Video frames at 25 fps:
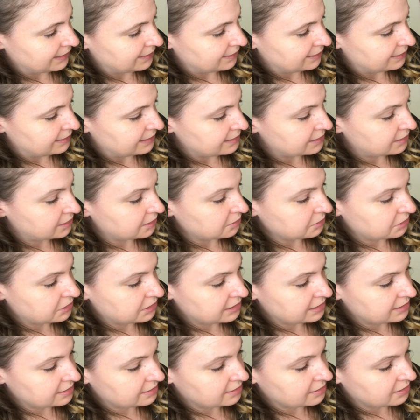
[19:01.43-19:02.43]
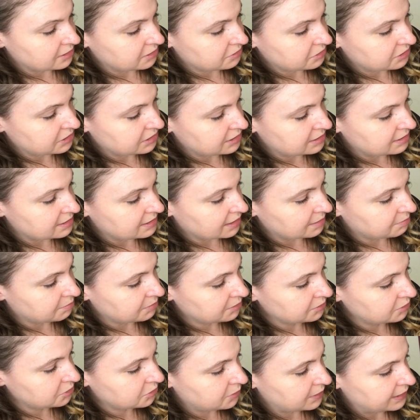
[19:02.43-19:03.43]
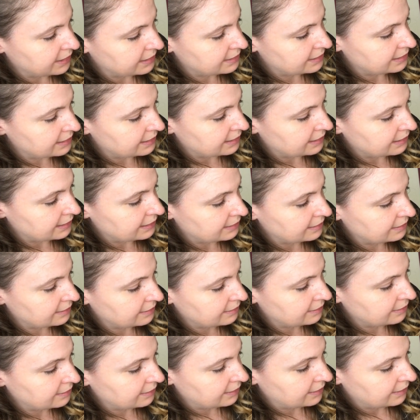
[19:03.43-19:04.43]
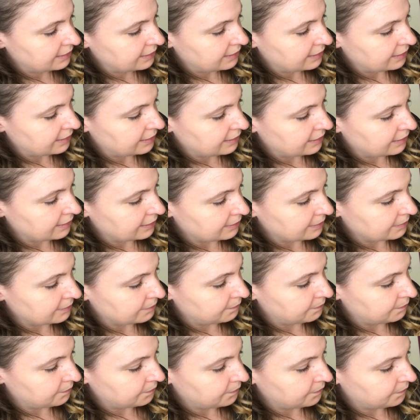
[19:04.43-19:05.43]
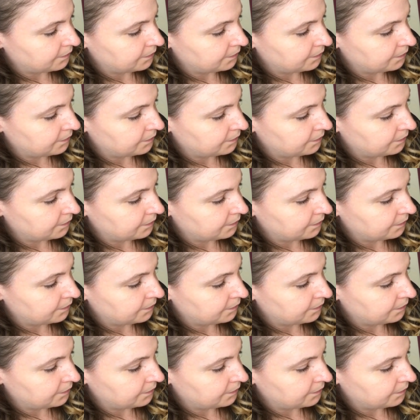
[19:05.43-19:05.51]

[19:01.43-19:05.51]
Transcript: goodness so she's you know she's double jointed um,